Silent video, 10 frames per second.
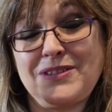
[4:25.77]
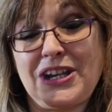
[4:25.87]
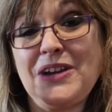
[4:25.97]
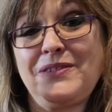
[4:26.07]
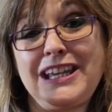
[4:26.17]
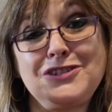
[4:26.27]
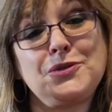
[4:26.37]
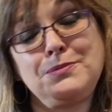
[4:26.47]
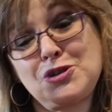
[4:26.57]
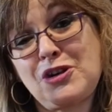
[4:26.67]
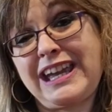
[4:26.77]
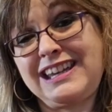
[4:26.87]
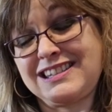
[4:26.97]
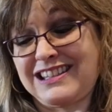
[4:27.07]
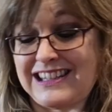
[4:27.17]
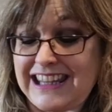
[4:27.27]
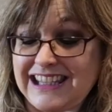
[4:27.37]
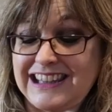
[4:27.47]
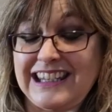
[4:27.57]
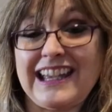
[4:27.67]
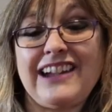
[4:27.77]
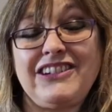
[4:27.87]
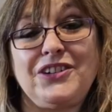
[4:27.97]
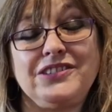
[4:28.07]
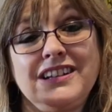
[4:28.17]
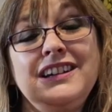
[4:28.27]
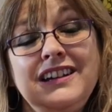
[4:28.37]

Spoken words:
Hopefully it taught them a trade that they could then carry on